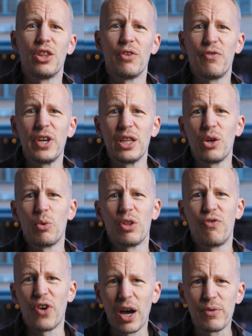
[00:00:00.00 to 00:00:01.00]
video with
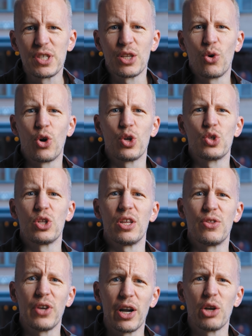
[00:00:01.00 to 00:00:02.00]
5 scenarios on
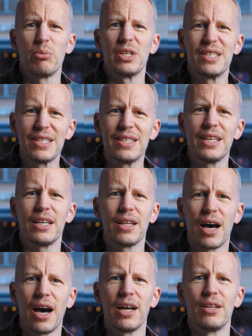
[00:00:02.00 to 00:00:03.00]
Ethereum is still
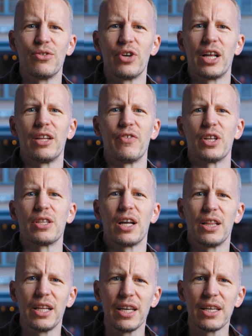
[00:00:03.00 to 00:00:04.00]
highly relevant. I'll
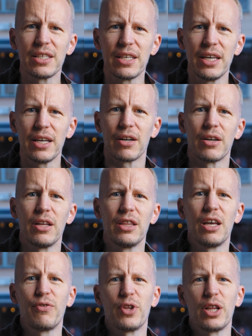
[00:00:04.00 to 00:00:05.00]
link it here.
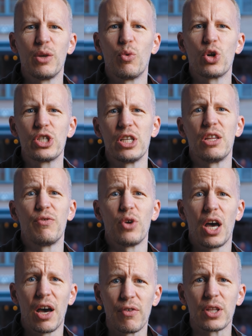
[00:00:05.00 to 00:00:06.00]
Definitely watch it if you
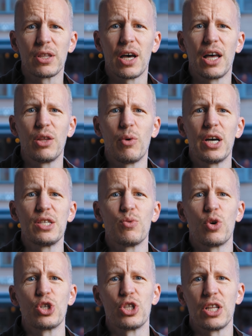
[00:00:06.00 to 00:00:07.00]
haven't. Otherwise,
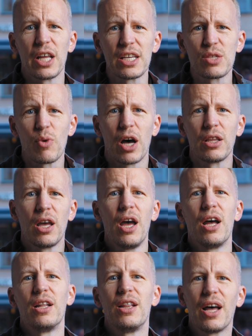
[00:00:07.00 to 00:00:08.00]
watch the next one.
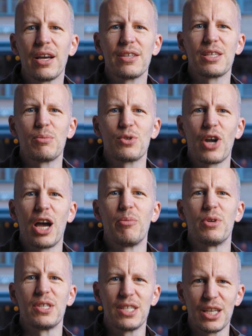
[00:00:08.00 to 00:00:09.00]
Like, subscribe,
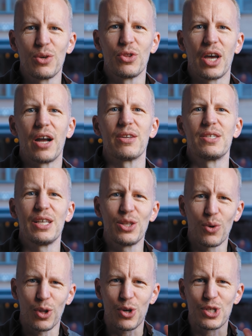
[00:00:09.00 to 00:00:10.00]
and see you there.
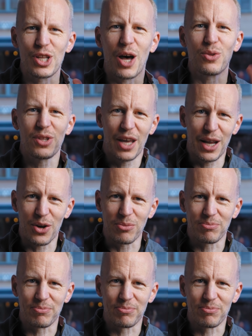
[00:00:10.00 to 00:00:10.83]
CTO Larsson out. Hej då!